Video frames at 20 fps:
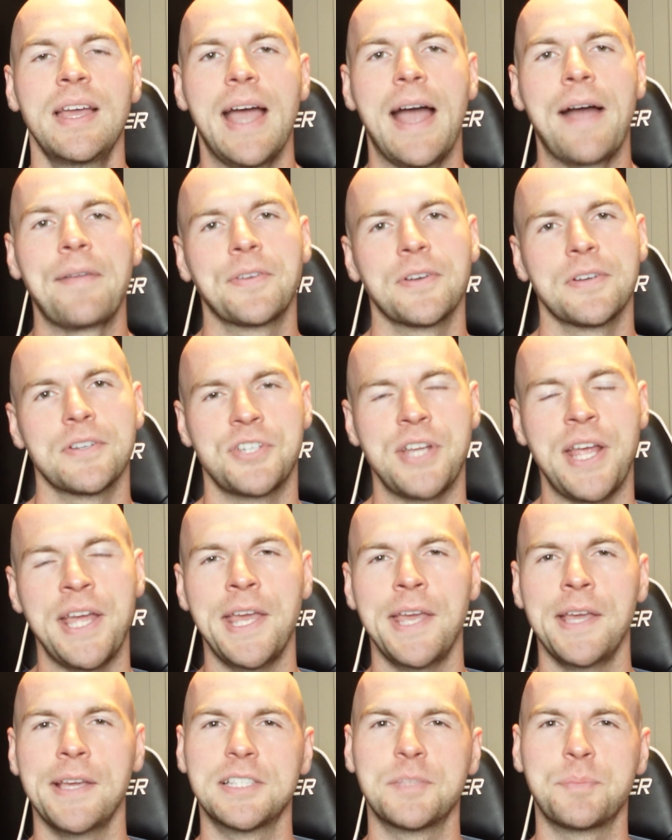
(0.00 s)
After a
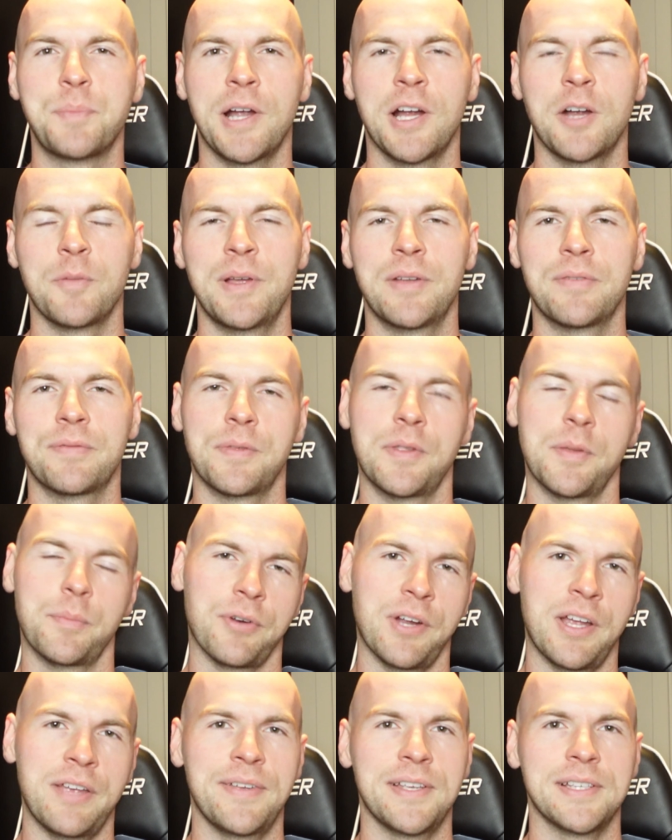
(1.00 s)
shaky experiment from the
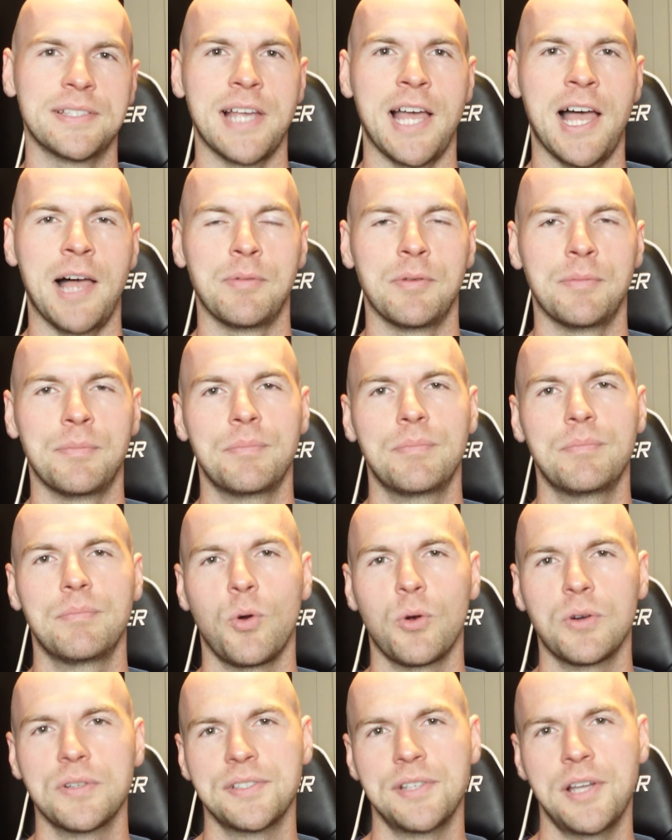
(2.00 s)
previous album,
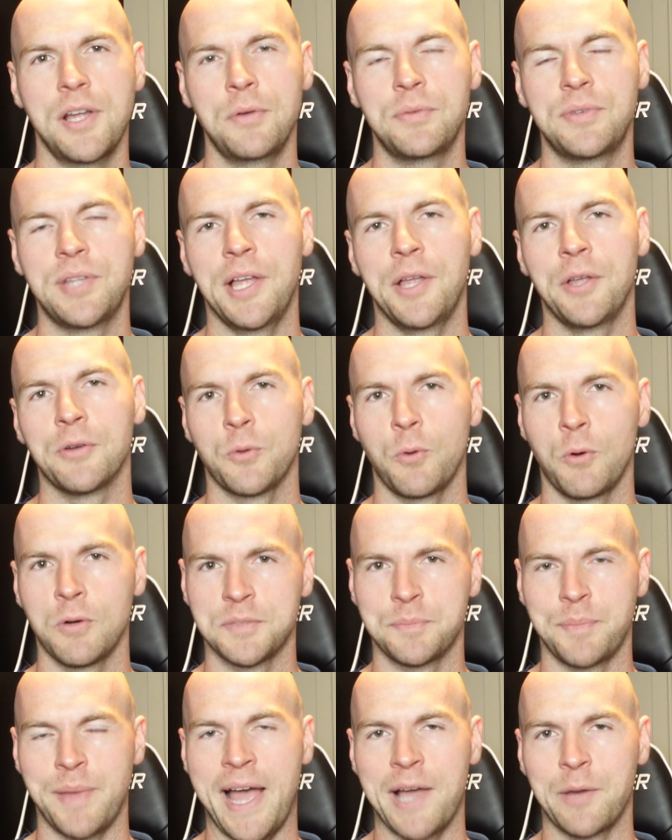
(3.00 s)
Morrison Hotel
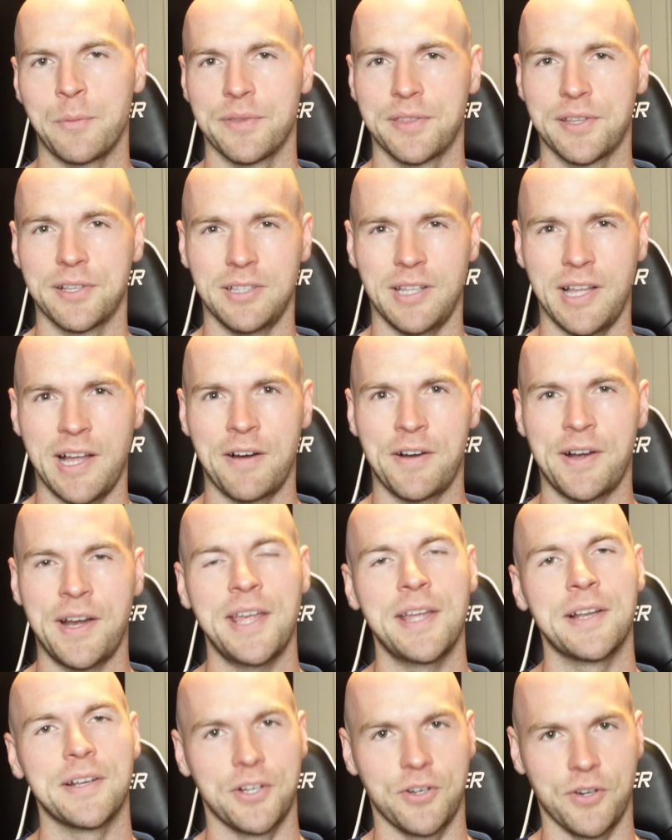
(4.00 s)
roars back with
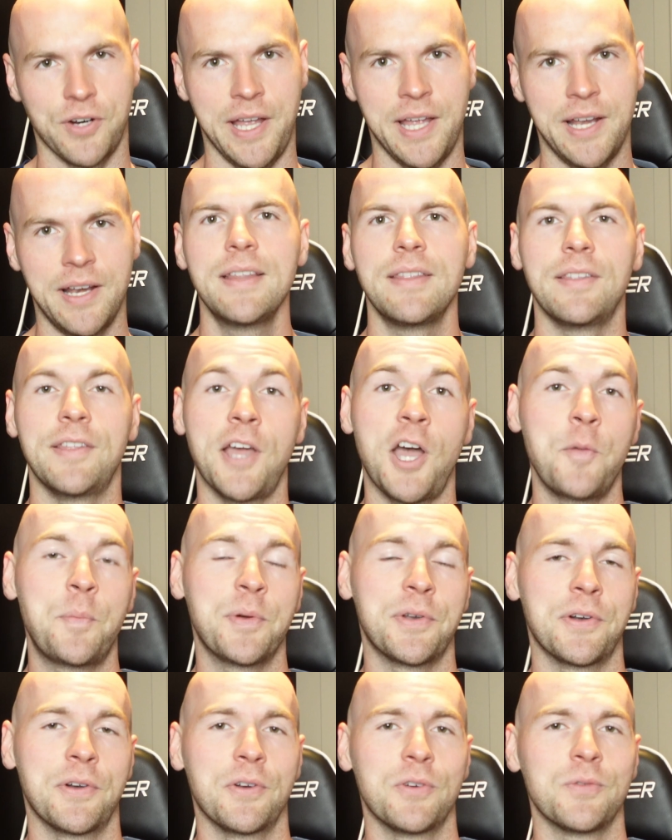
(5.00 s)
clarity and grit. The
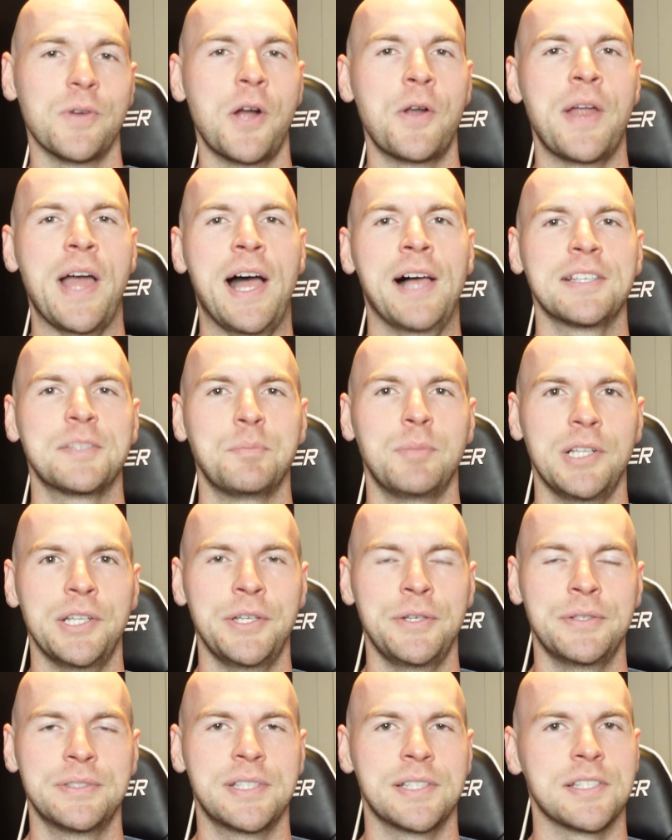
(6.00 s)
opener, Roadhouse
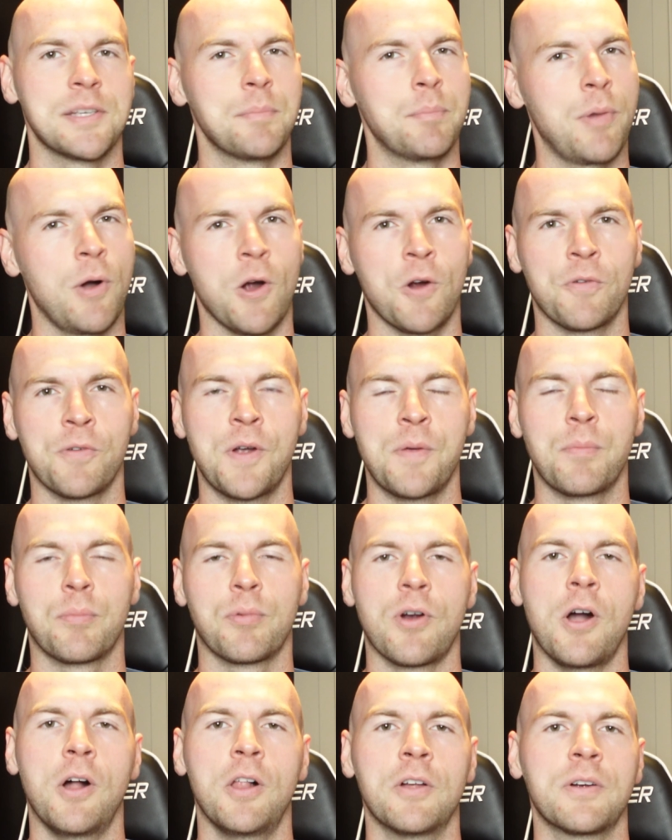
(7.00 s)
Blues, is a barroom
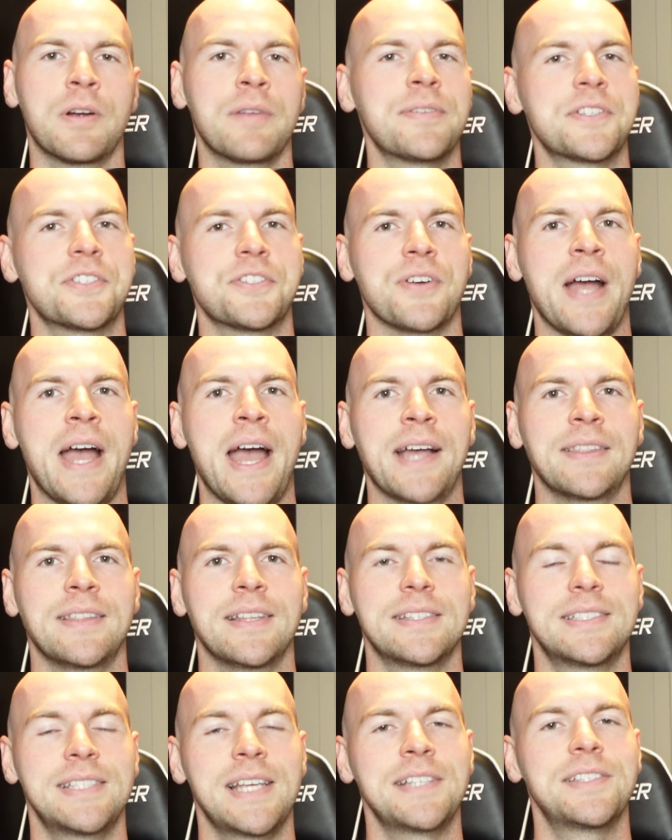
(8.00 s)
brawler of a track
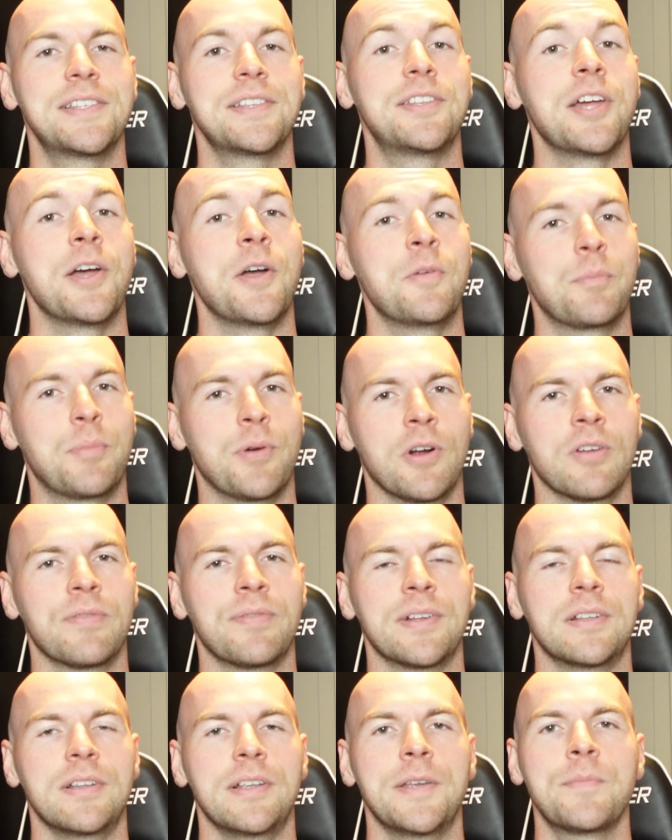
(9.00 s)
that sets the tone
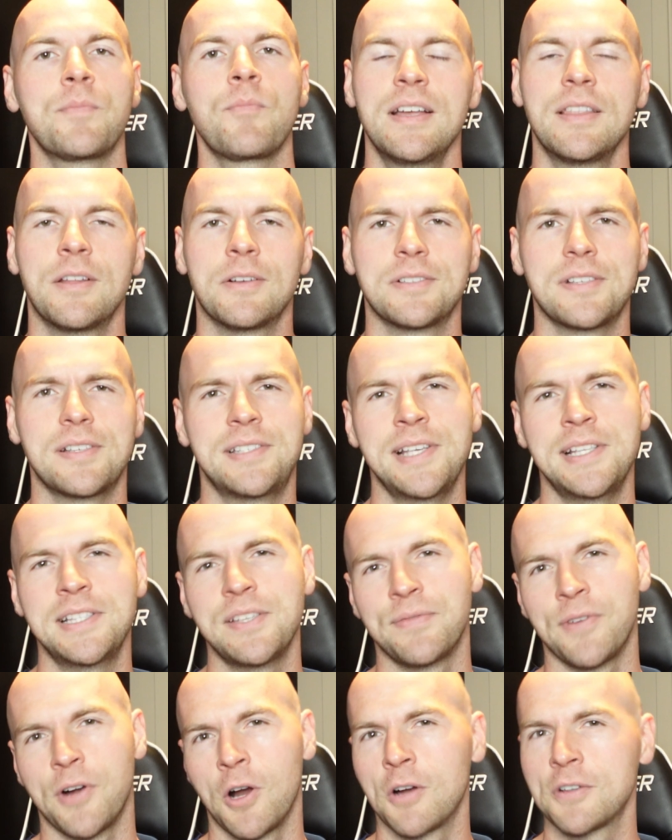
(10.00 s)
perfectly. There's a sense
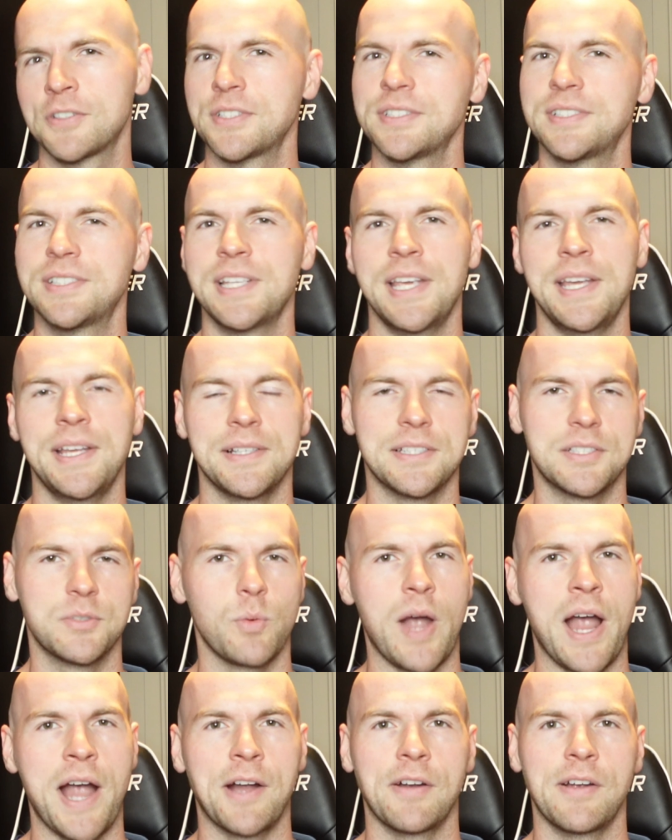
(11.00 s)
of urgency and
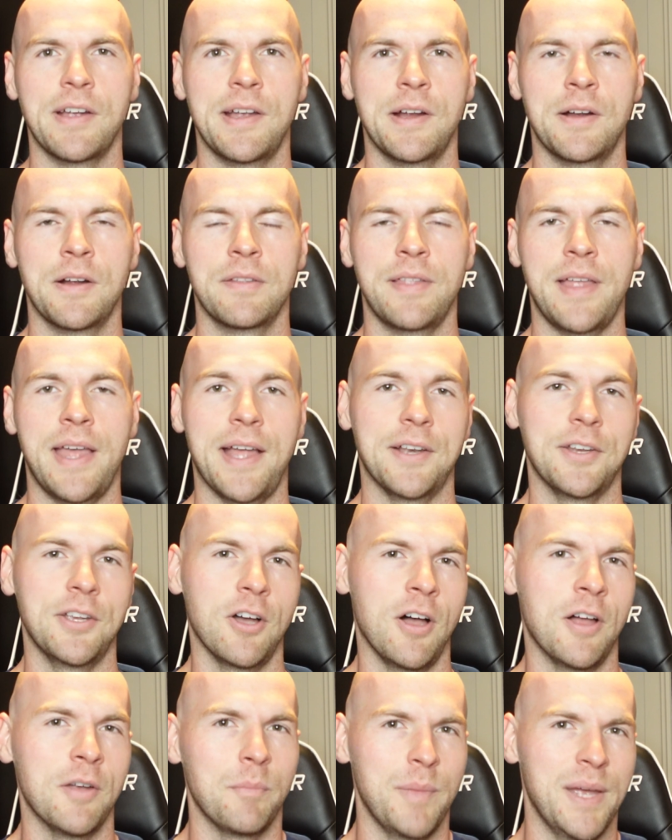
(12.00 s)
swagger here that had
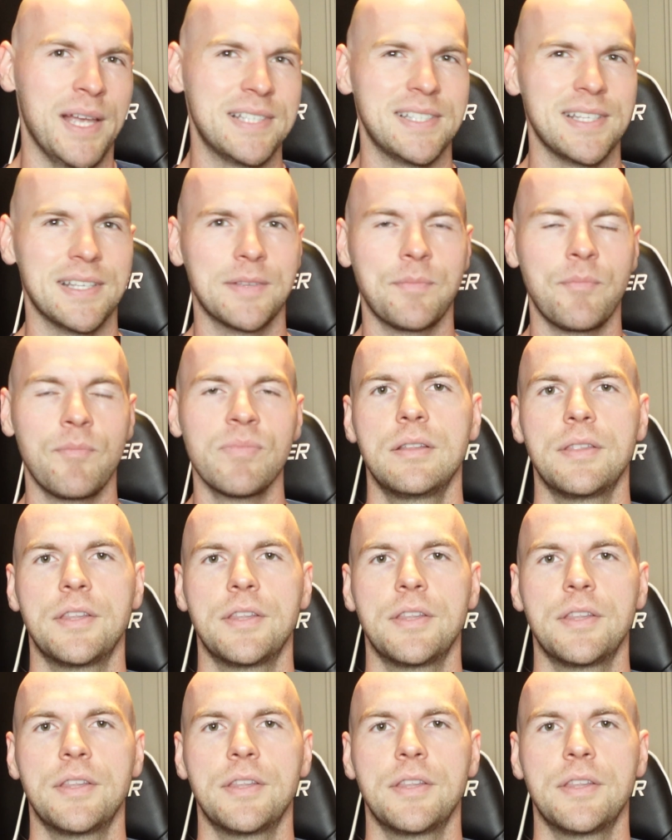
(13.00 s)
gone missing.